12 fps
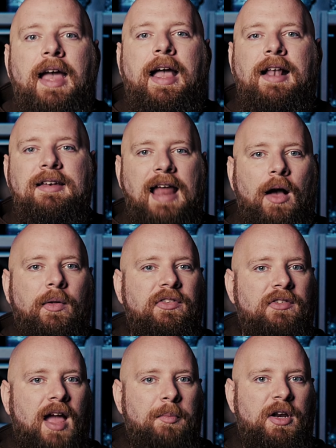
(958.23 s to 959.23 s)
and now
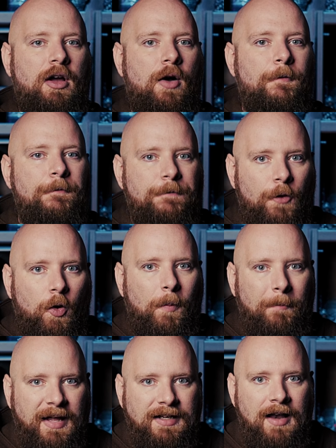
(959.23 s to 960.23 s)
it's time to go full
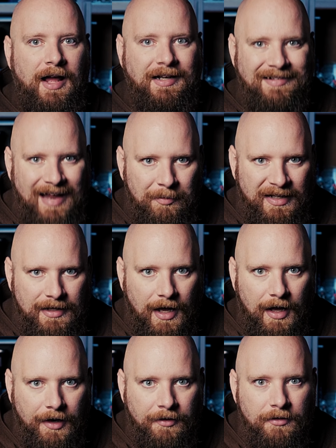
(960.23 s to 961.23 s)
midnight
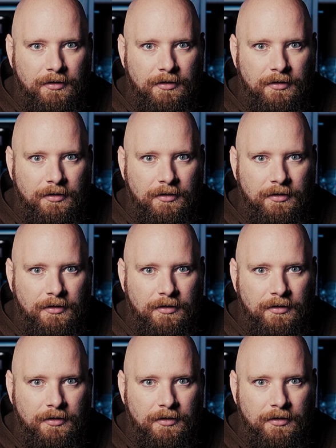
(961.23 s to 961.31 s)
demigod.